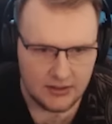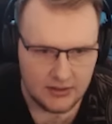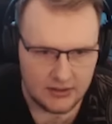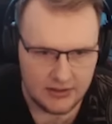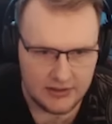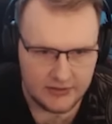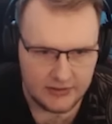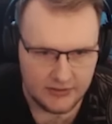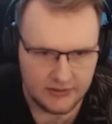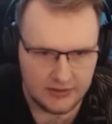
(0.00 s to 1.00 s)
and higher
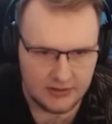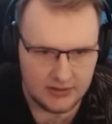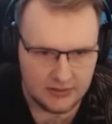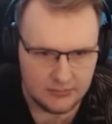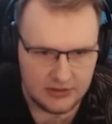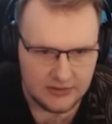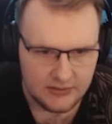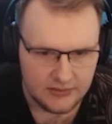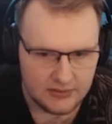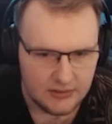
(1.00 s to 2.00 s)
skill ceiling
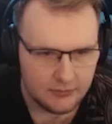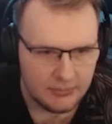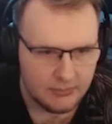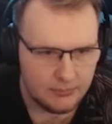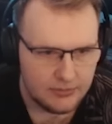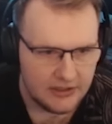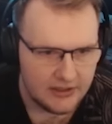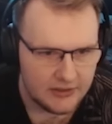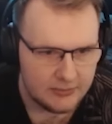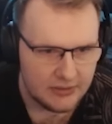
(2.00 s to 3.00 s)
means if
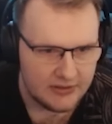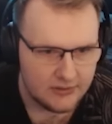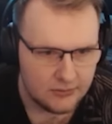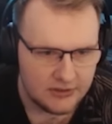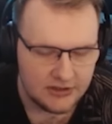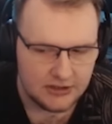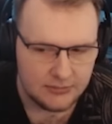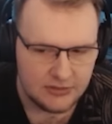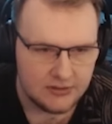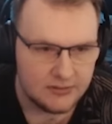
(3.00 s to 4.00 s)
player is better on that
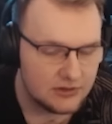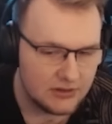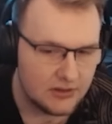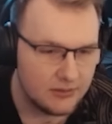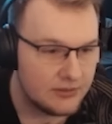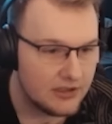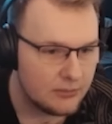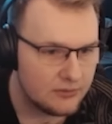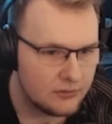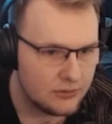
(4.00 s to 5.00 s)
champion and can
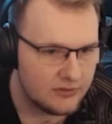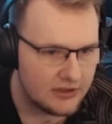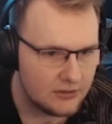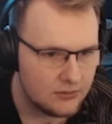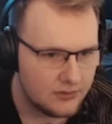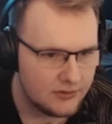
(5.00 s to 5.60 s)
perform very good.